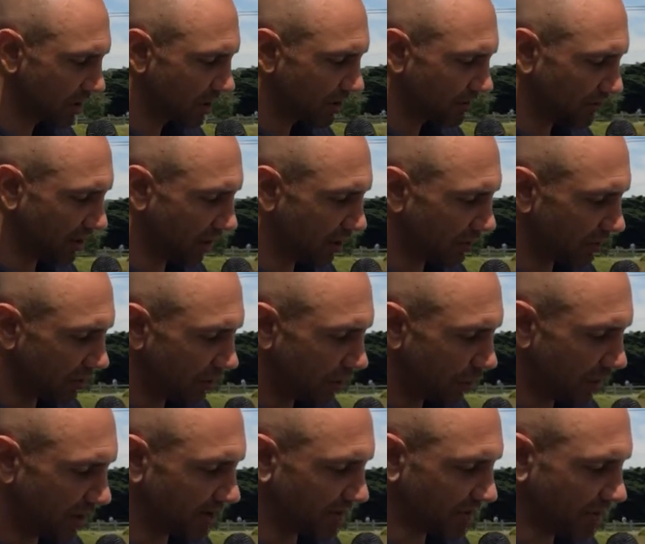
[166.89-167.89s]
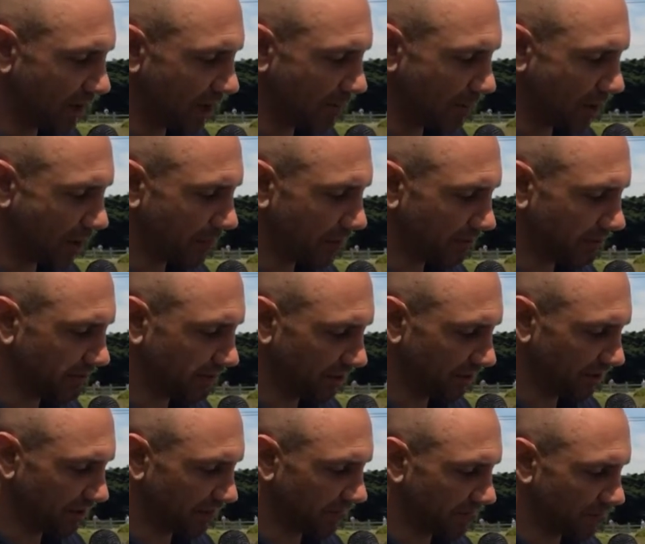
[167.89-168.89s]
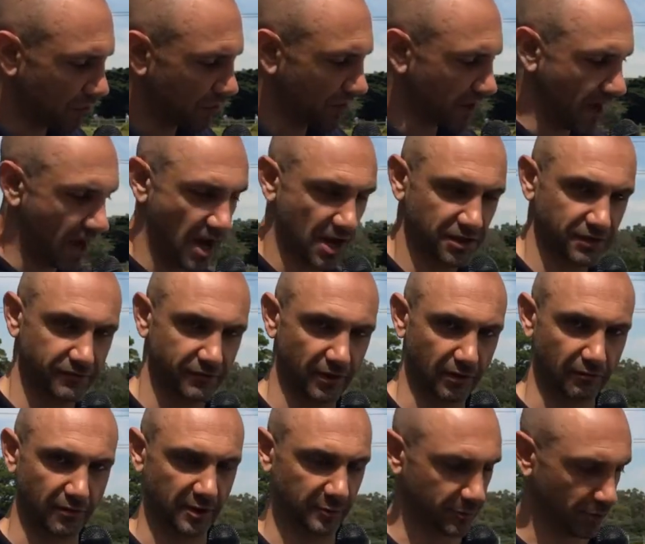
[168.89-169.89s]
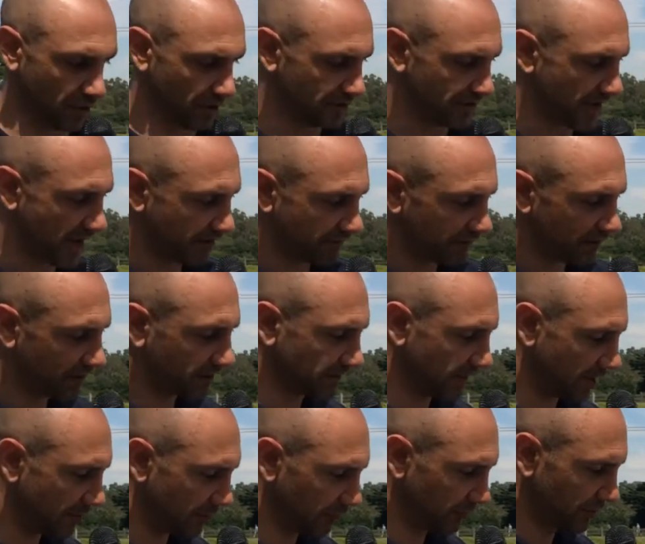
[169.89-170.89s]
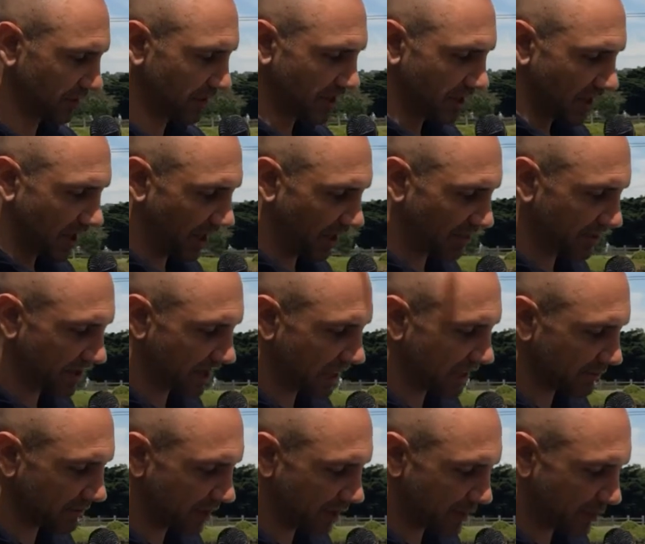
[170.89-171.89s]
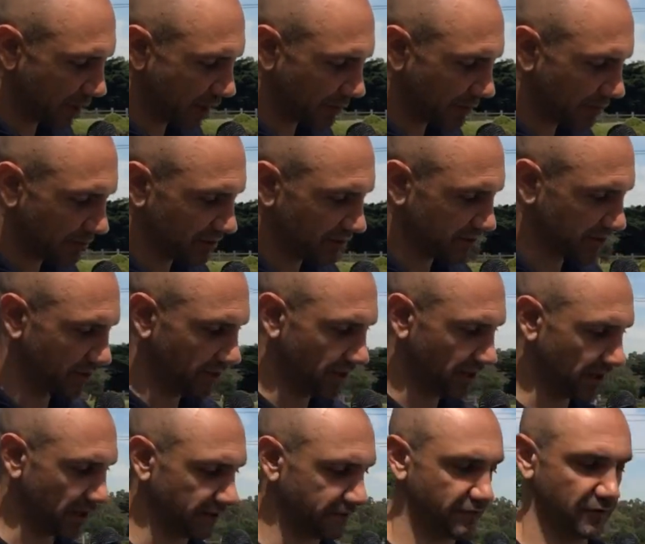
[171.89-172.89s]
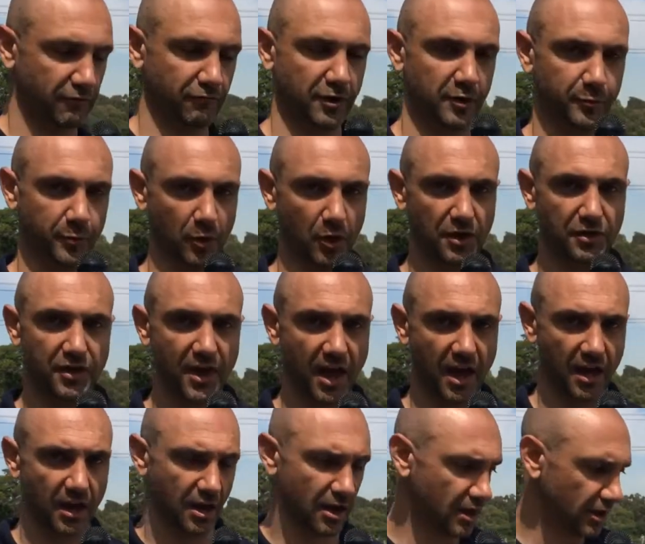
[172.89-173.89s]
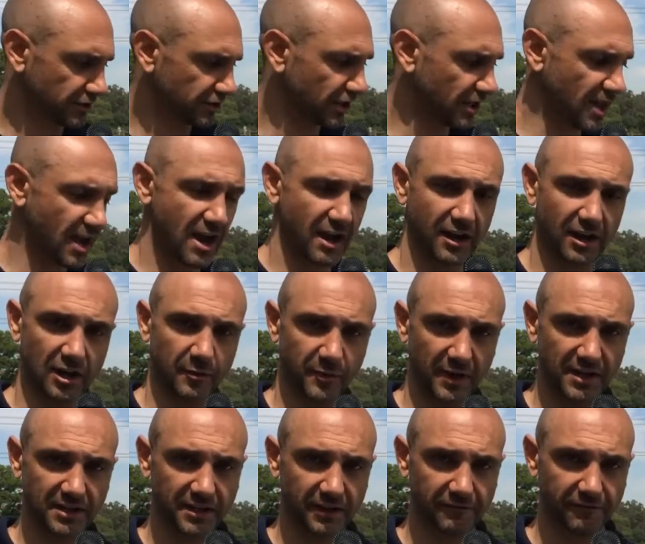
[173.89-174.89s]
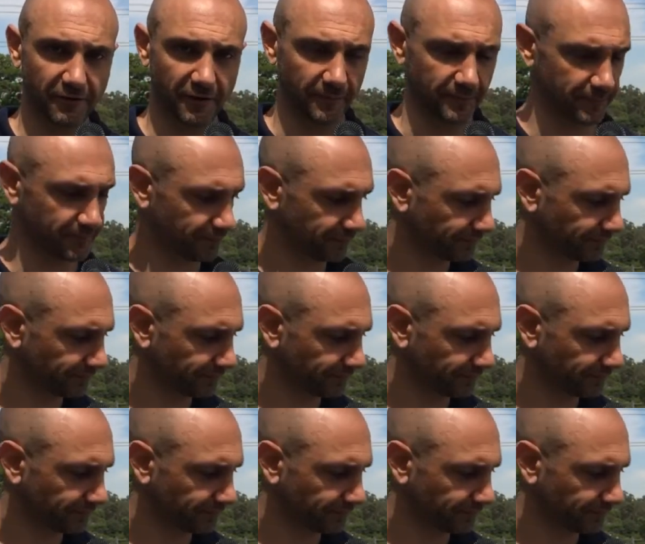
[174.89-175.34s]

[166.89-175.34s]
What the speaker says: So one site might be returning a forecast for a grid point there, for example, and the other one might be returning it for a grid point there. So they are going to be different.